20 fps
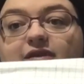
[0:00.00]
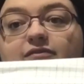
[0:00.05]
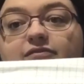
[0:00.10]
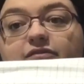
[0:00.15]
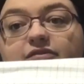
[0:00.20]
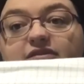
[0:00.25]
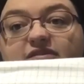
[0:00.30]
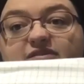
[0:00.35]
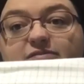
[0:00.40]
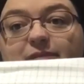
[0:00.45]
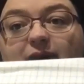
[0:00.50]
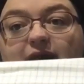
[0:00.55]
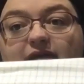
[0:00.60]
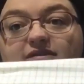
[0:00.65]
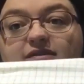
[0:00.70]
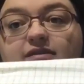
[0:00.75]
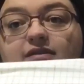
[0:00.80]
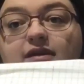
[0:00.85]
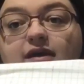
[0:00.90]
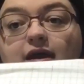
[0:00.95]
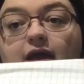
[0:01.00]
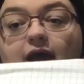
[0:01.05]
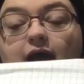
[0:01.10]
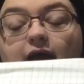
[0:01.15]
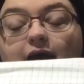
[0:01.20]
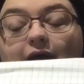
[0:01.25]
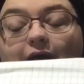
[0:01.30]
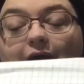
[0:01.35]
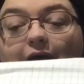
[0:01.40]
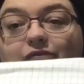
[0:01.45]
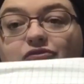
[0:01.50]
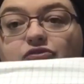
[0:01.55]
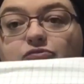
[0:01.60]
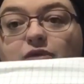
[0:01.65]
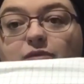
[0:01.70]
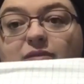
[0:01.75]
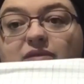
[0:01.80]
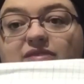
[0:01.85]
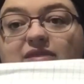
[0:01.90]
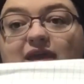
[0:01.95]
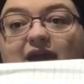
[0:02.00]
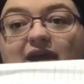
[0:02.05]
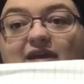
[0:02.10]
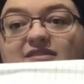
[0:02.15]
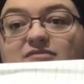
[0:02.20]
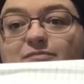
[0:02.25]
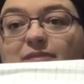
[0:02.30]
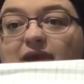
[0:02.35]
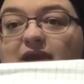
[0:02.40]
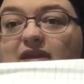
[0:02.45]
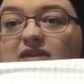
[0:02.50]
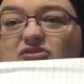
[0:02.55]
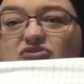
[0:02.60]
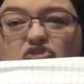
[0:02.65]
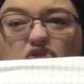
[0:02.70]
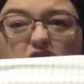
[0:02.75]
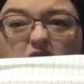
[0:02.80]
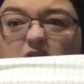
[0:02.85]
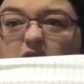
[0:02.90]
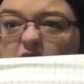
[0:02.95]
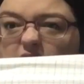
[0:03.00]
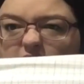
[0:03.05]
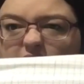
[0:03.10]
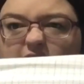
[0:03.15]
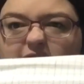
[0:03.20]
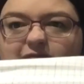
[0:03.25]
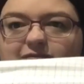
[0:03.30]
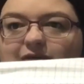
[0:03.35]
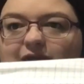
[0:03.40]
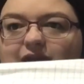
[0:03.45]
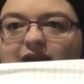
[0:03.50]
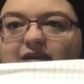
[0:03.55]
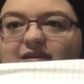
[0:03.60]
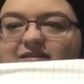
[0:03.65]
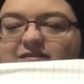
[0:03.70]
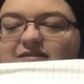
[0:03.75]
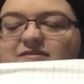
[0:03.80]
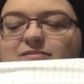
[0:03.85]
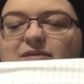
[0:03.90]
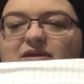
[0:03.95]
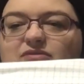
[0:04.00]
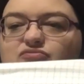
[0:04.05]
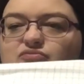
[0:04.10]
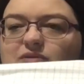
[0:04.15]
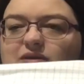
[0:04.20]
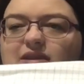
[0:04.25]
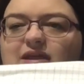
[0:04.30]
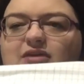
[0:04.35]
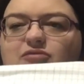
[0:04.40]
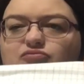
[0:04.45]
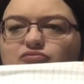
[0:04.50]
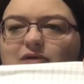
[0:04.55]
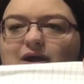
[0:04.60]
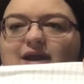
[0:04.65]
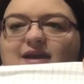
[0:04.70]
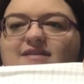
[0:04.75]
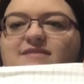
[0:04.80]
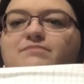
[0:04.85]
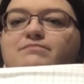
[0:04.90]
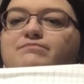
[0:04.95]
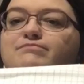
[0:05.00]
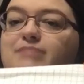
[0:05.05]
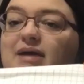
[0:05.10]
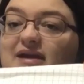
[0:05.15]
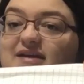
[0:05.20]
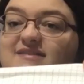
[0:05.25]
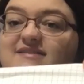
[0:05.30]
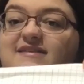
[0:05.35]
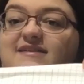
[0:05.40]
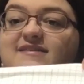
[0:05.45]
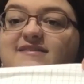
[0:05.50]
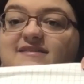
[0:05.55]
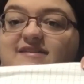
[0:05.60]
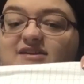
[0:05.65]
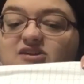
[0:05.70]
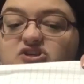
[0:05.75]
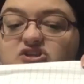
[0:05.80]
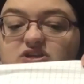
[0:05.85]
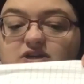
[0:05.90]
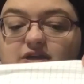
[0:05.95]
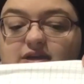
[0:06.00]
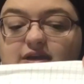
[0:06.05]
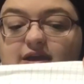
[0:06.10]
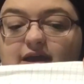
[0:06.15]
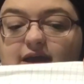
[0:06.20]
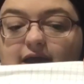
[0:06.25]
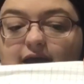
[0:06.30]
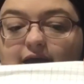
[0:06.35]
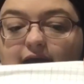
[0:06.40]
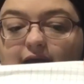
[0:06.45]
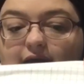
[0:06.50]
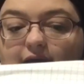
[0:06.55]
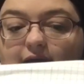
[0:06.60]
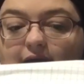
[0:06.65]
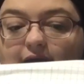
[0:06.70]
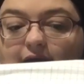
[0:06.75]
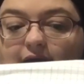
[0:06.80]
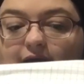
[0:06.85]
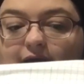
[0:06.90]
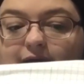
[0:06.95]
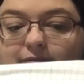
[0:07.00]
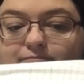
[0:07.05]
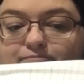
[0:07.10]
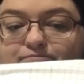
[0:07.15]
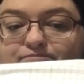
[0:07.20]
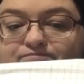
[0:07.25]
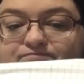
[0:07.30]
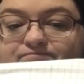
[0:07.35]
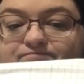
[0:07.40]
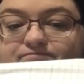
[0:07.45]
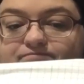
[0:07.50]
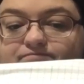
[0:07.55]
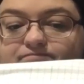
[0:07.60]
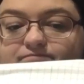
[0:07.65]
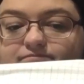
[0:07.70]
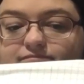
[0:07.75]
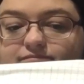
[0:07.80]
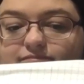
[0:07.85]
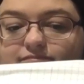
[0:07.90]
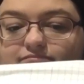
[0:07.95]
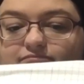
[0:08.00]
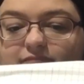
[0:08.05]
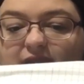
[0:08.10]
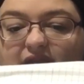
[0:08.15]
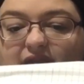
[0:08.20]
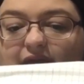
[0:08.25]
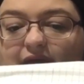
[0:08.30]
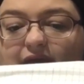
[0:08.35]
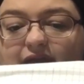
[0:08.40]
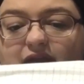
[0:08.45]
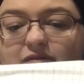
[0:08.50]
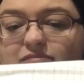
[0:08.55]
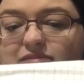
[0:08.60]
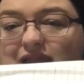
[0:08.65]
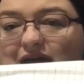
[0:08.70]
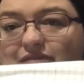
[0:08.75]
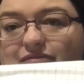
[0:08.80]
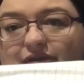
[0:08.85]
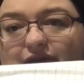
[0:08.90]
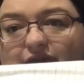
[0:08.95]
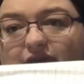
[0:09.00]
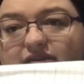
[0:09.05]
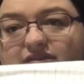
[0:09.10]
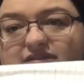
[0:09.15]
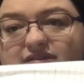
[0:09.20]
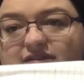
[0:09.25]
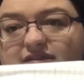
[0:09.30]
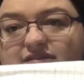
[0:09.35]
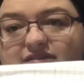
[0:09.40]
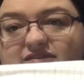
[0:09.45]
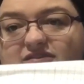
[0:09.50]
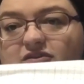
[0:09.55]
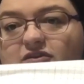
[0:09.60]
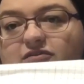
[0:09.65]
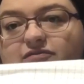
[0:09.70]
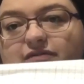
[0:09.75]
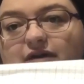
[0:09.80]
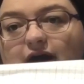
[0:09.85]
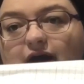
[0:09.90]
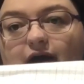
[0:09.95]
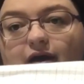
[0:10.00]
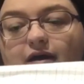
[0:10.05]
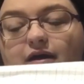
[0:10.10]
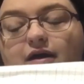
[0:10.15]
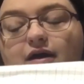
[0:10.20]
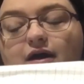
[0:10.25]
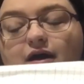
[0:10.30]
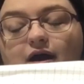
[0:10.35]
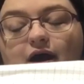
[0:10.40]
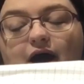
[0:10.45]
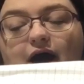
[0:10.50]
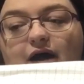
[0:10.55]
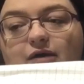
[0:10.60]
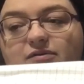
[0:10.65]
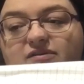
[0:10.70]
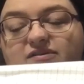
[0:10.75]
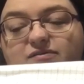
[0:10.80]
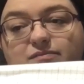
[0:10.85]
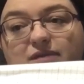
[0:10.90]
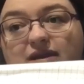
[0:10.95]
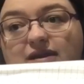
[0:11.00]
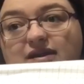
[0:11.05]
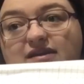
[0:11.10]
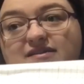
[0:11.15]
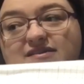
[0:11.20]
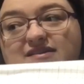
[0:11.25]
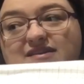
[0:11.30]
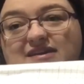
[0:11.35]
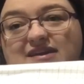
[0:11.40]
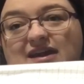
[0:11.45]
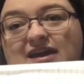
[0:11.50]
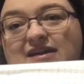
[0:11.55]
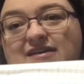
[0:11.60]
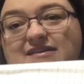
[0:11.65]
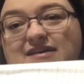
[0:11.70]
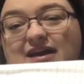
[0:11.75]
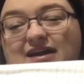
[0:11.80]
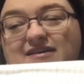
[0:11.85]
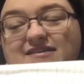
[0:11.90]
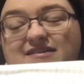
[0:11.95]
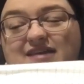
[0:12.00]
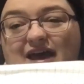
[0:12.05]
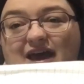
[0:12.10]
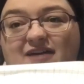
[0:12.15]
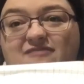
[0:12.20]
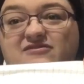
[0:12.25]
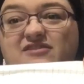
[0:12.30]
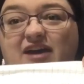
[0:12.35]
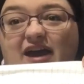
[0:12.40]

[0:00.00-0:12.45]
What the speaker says: for this pattern. At the moment there has been not a lot of confetti, it's just been really great basic stitching, and I'm loving it so far. I was meaning to I have